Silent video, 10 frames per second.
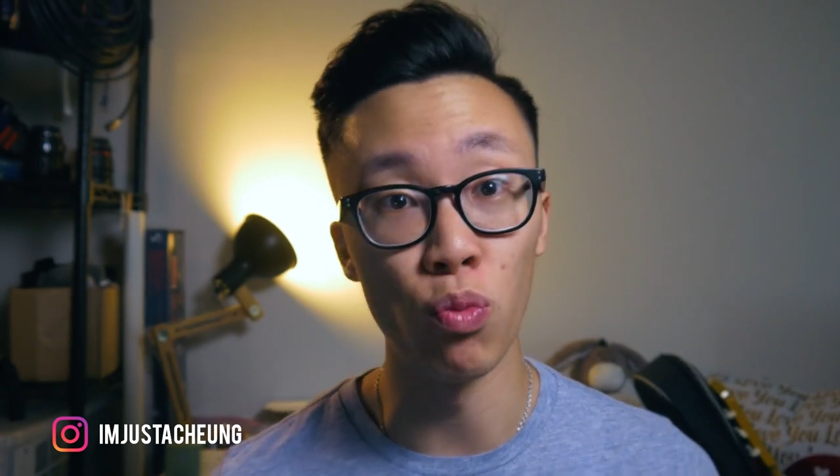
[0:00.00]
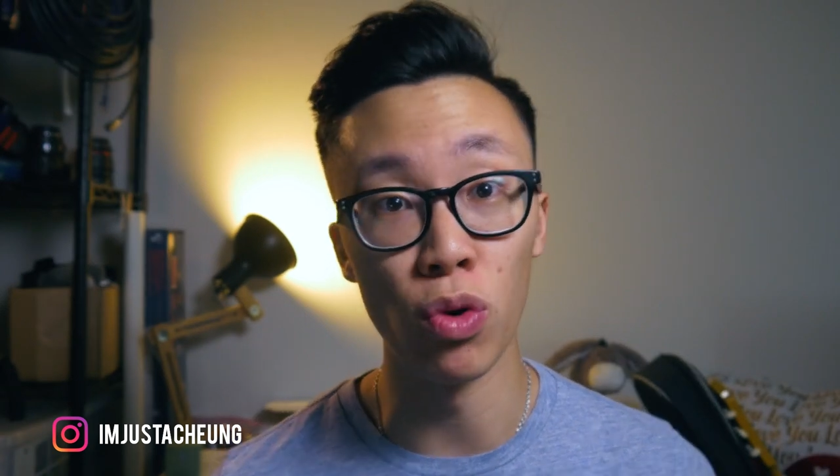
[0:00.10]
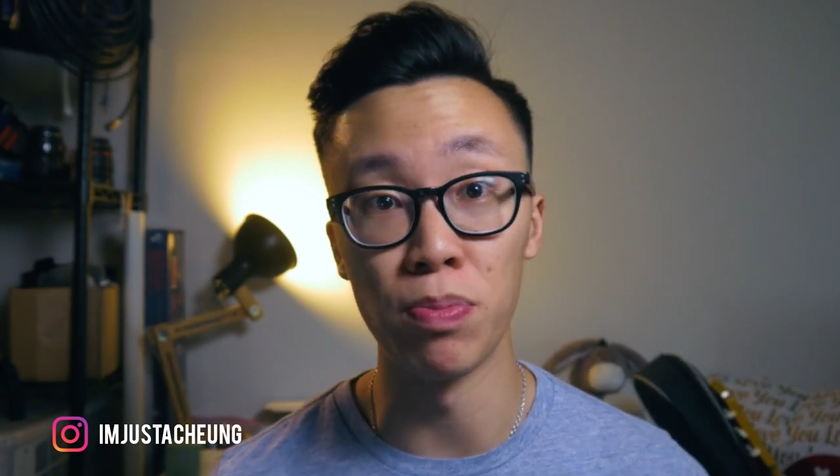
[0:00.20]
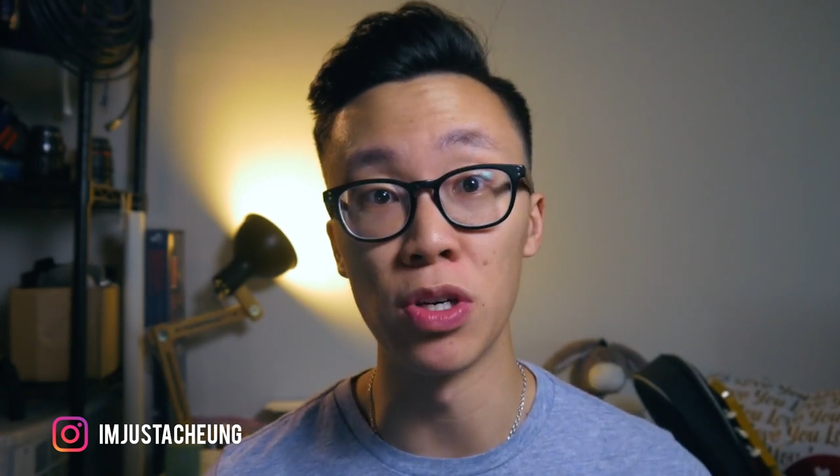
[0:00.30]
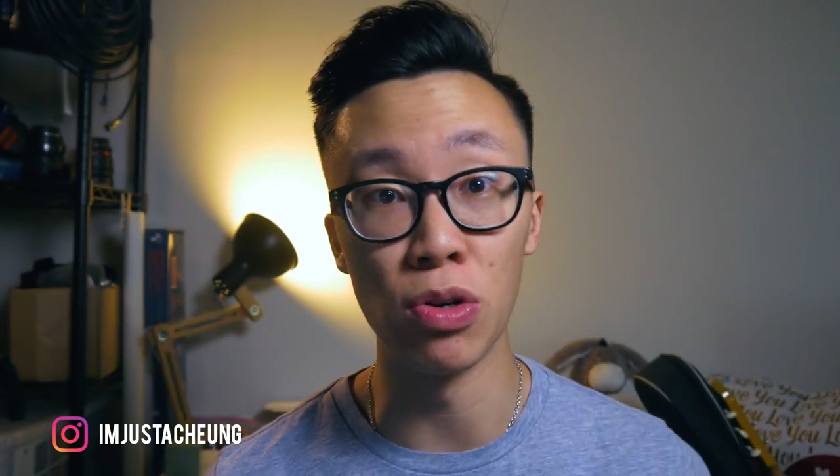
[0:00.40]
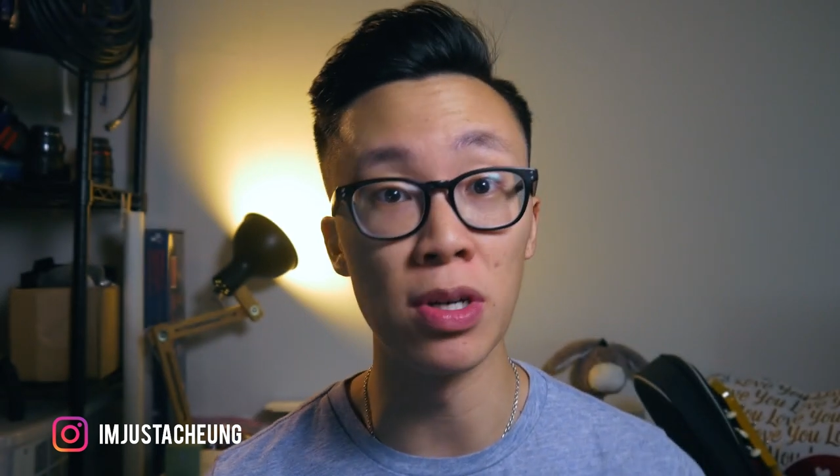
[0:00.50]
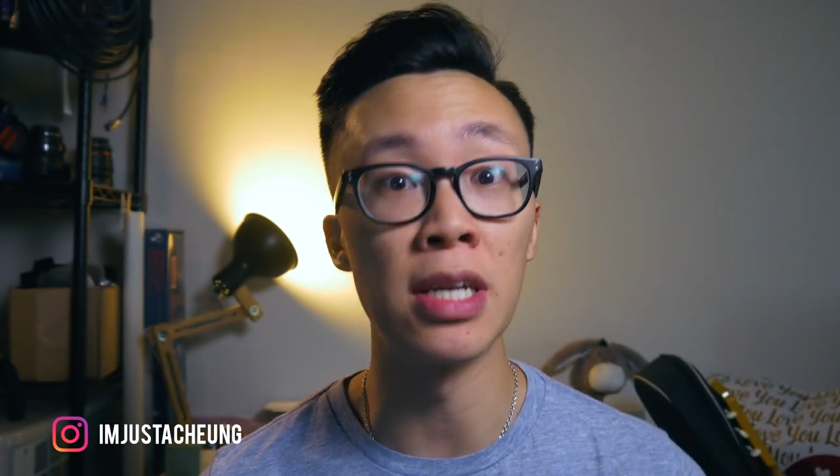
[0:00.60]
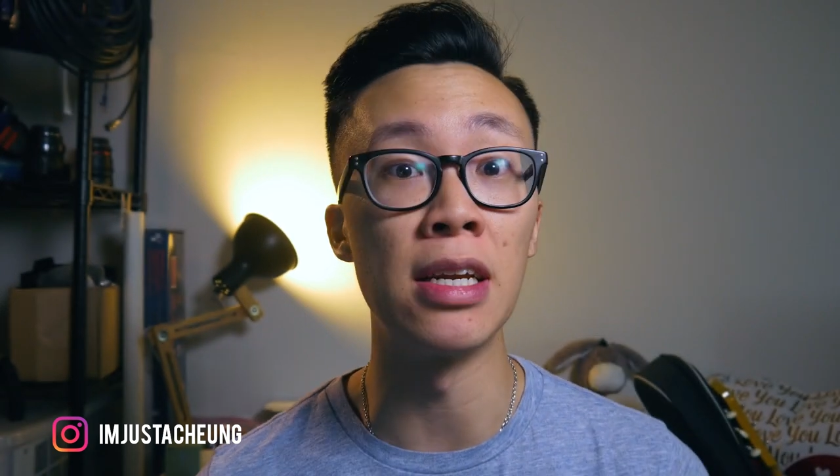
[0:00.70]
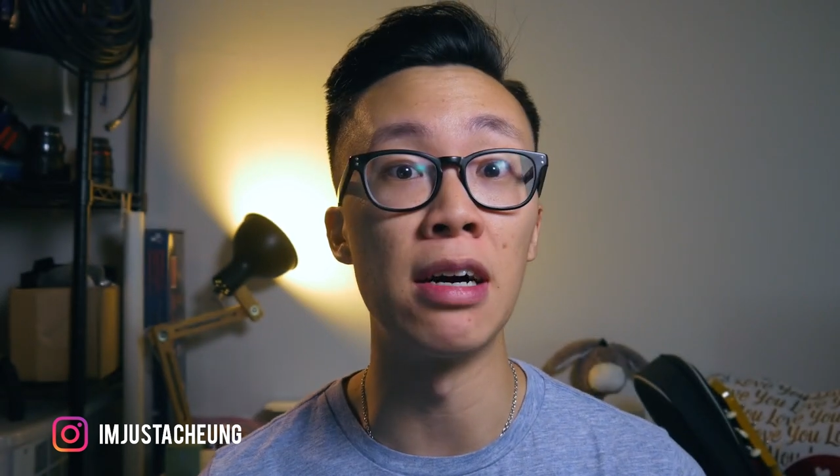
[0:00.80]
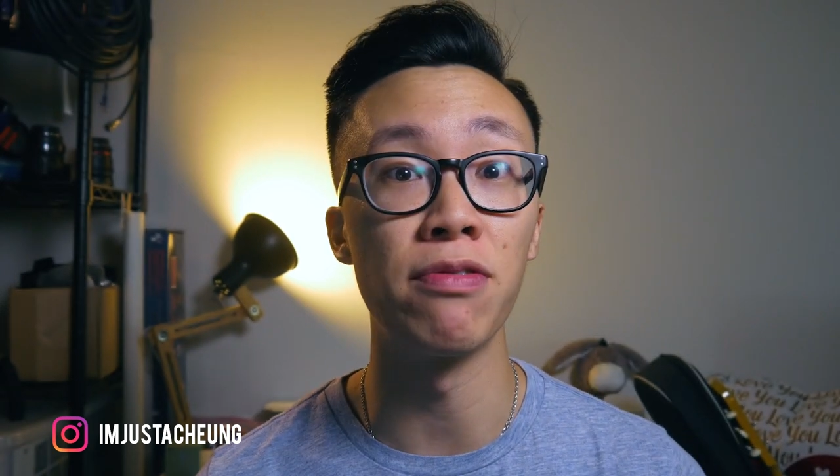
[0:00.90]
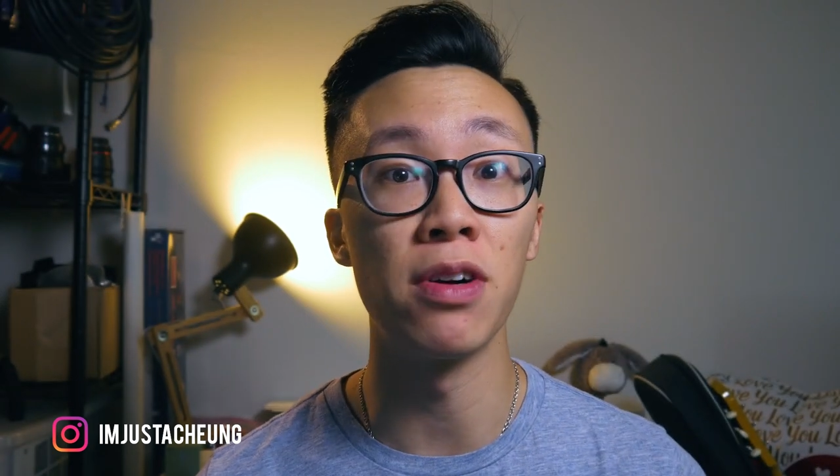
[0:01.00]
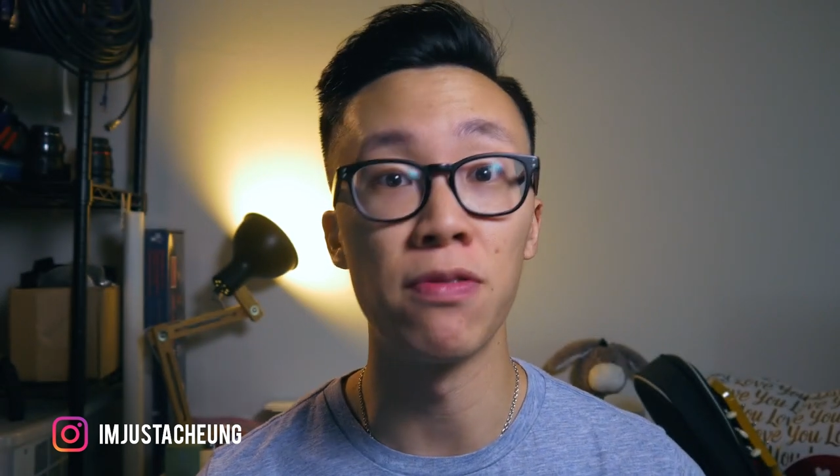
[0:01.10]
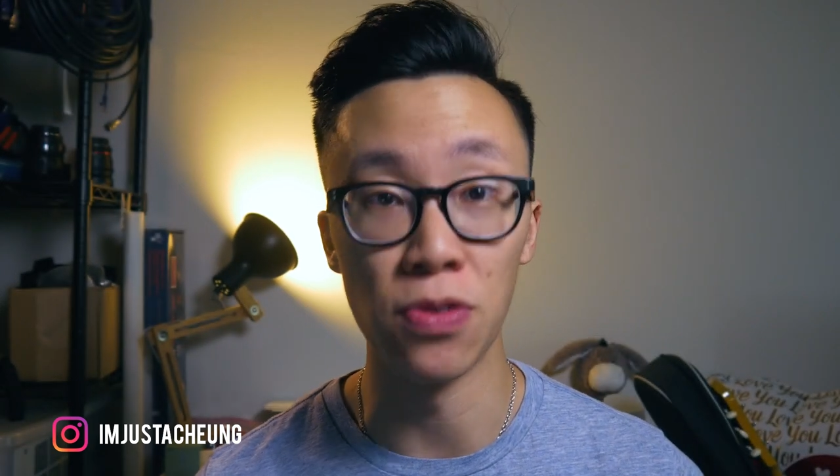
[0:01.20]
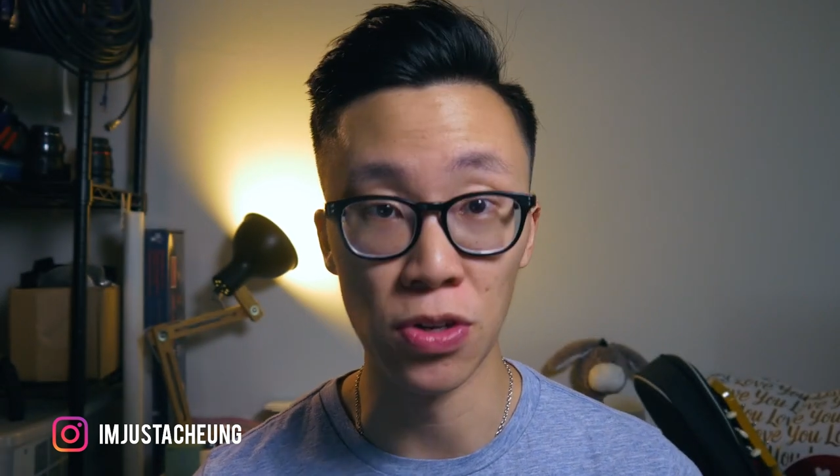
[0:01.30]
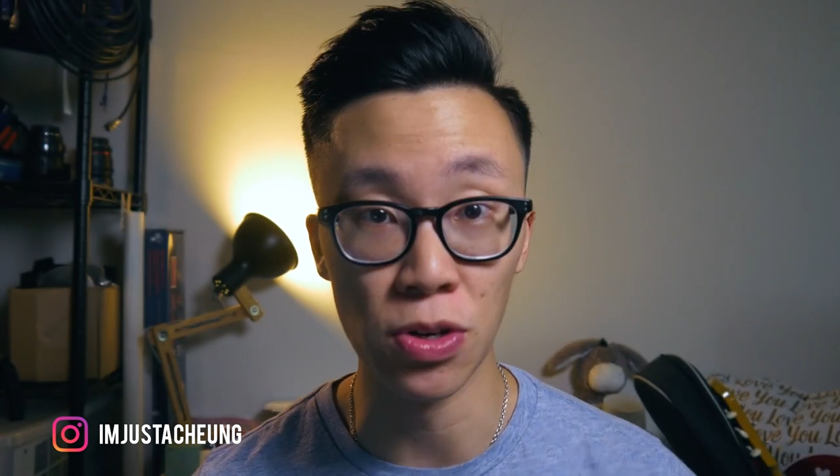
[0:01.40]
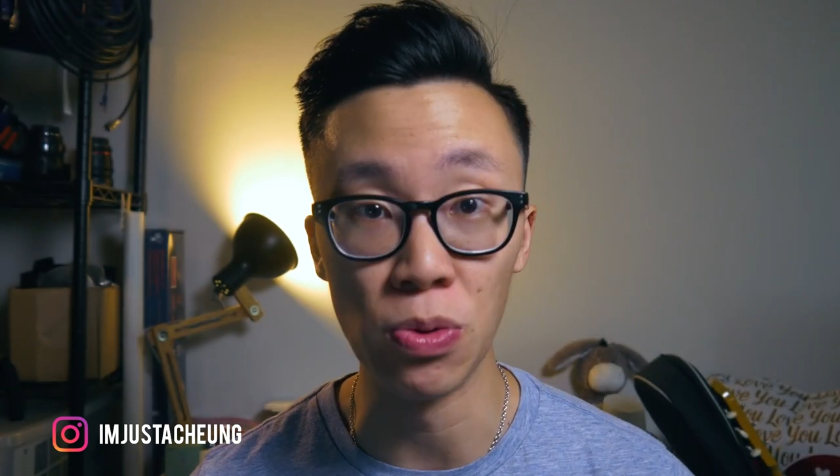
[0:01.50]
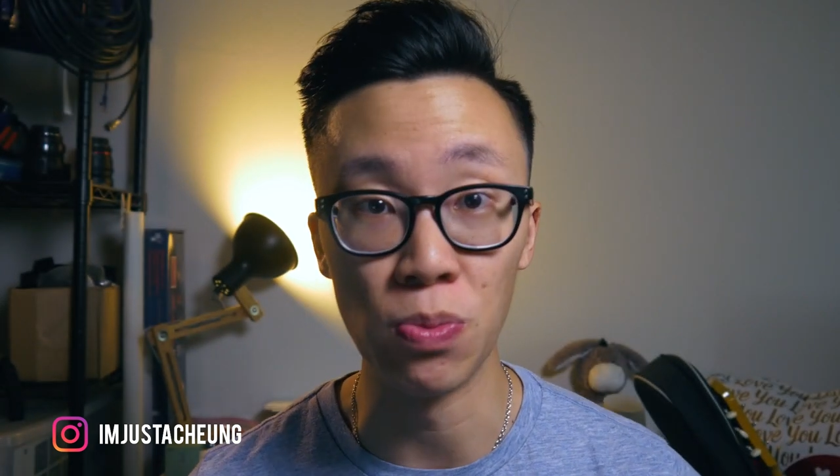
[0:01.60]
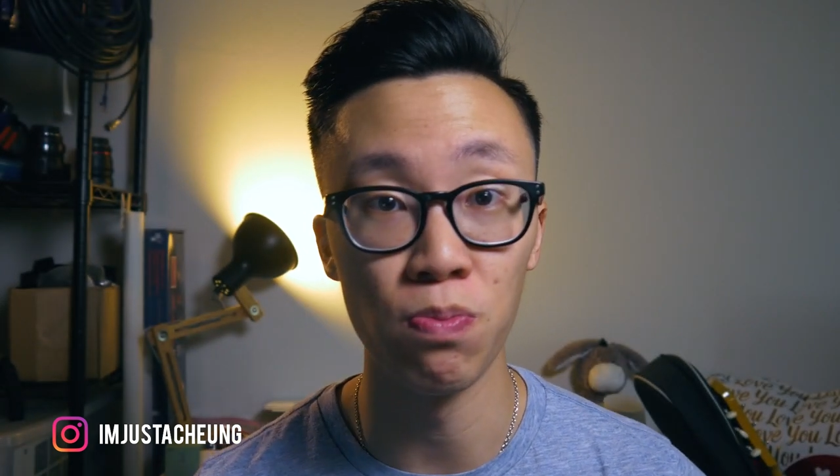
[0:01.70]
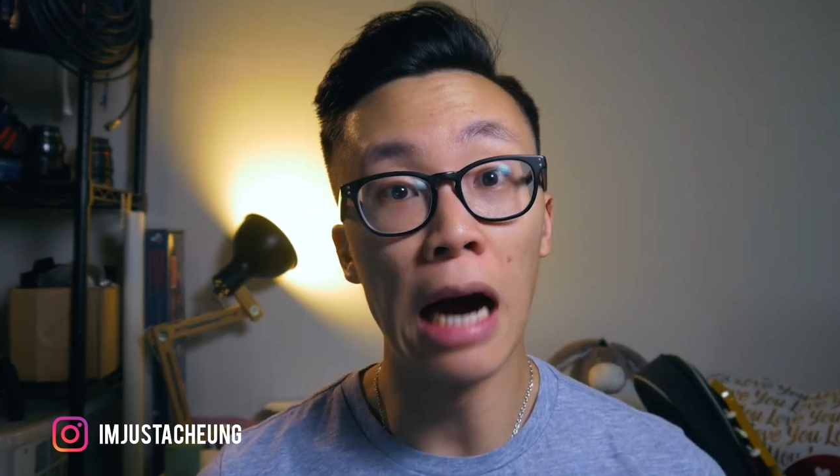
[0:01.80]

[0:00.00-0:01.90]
would be good enough for you.